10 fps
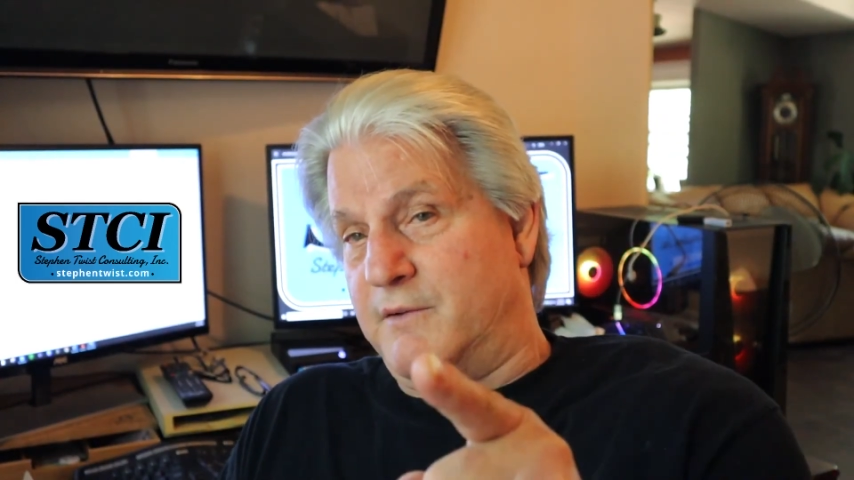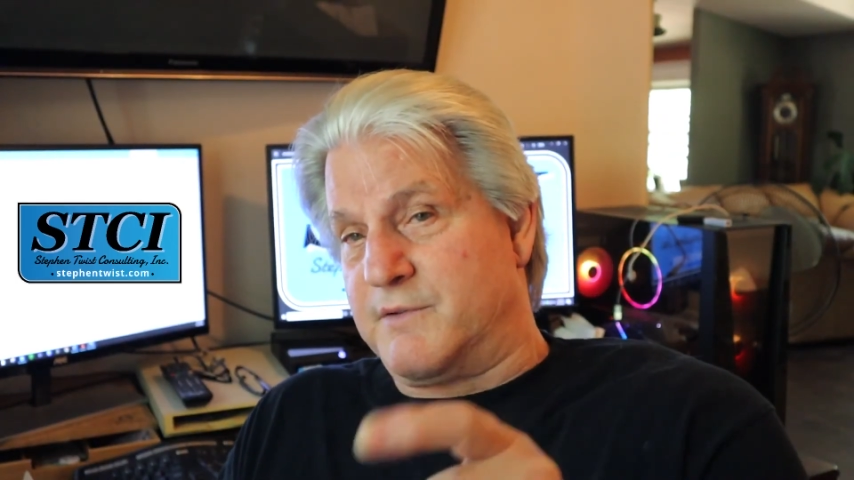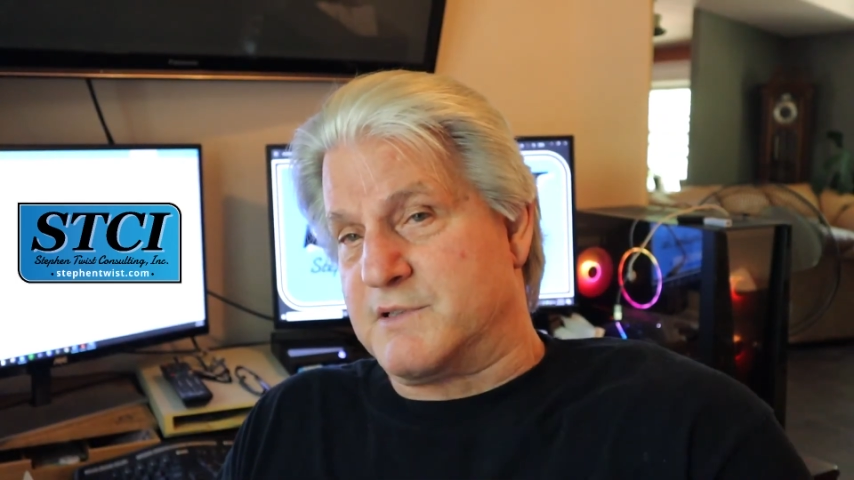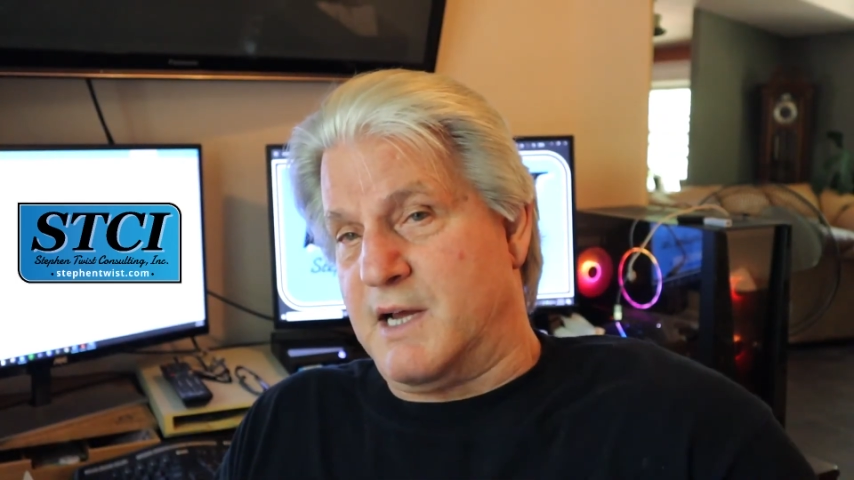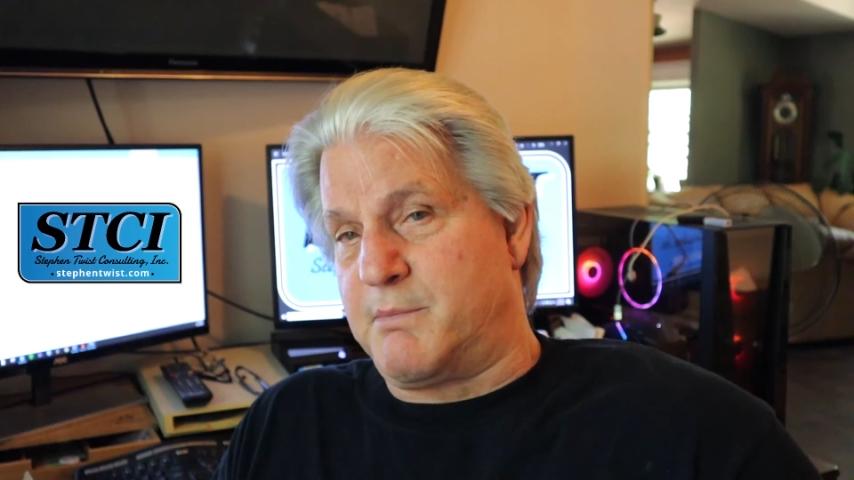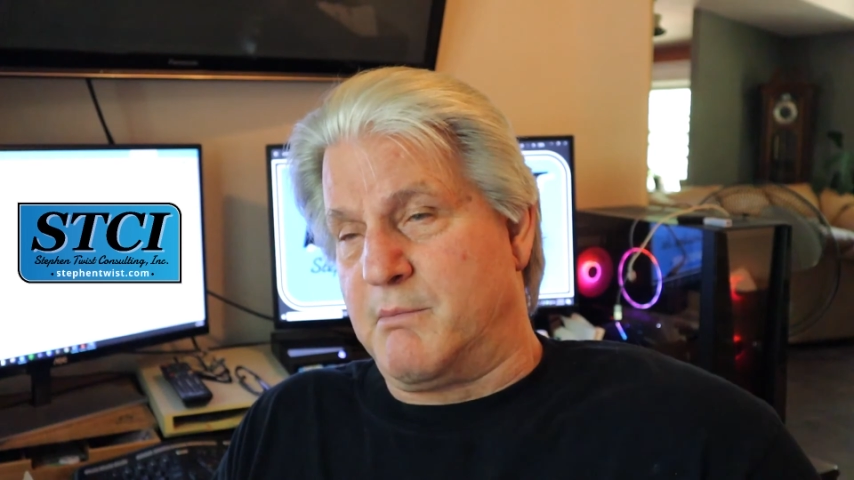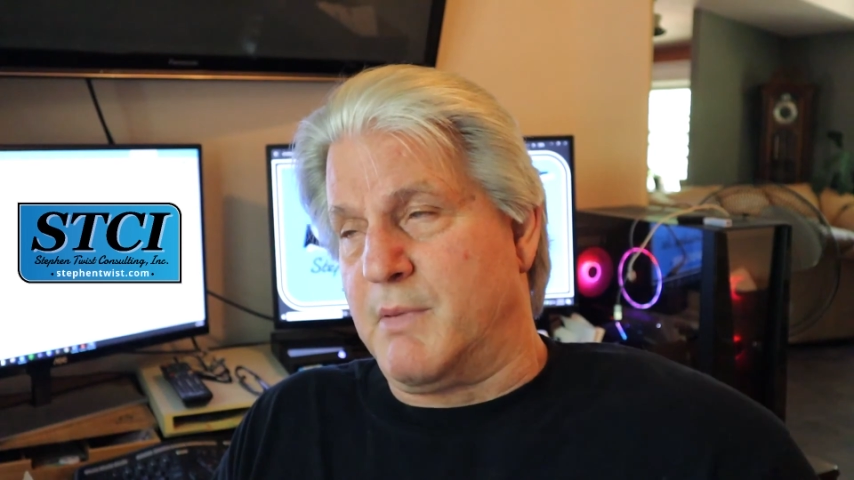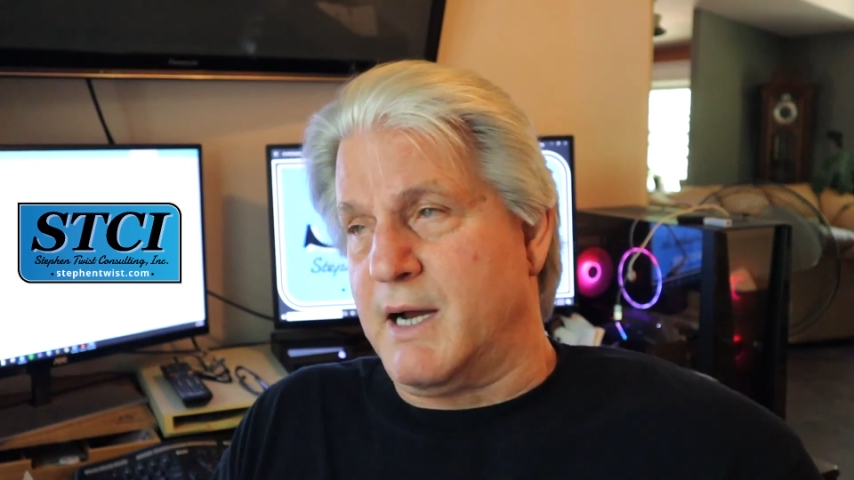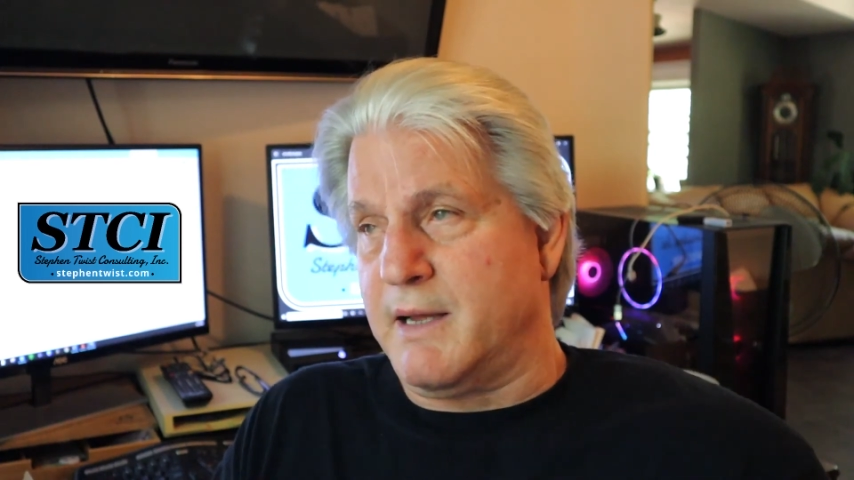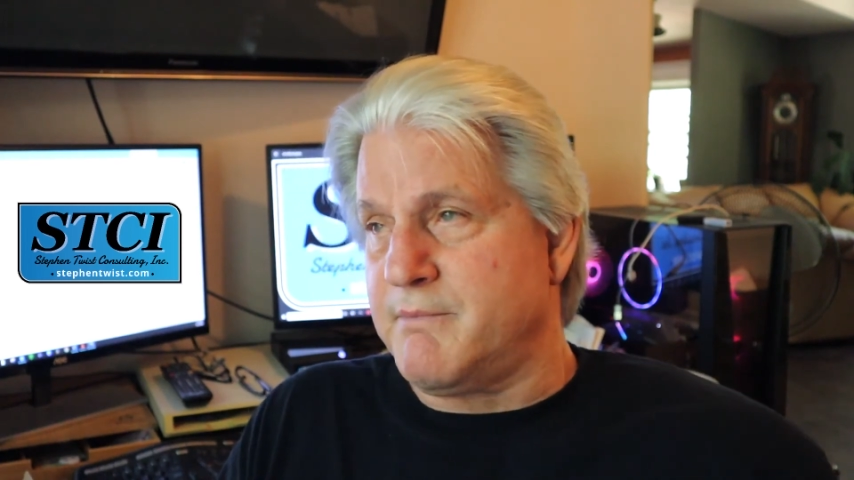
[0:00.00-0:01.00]
you for stopping
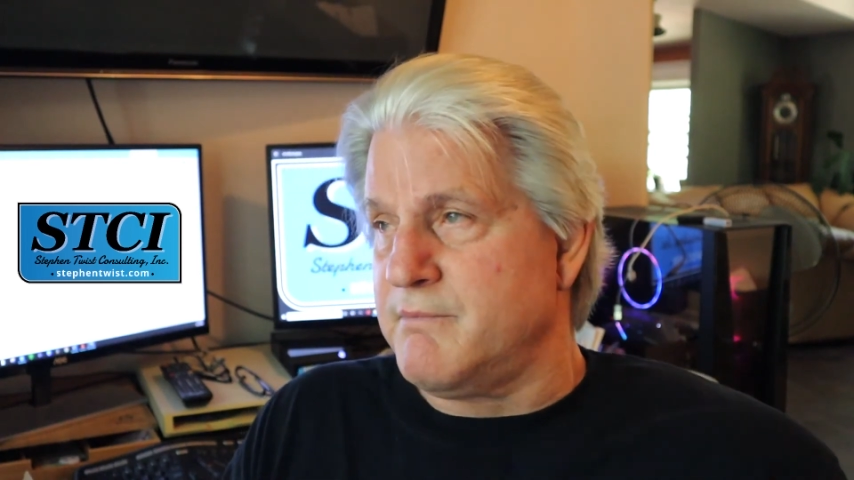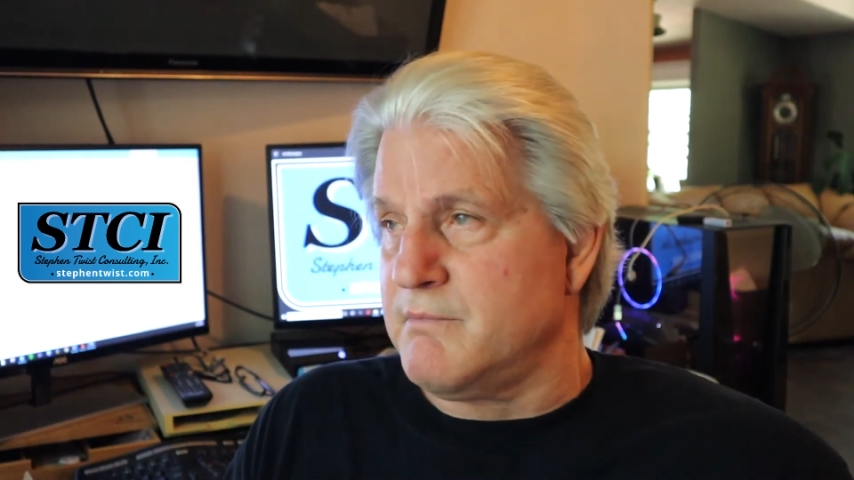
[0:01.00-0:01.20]
by.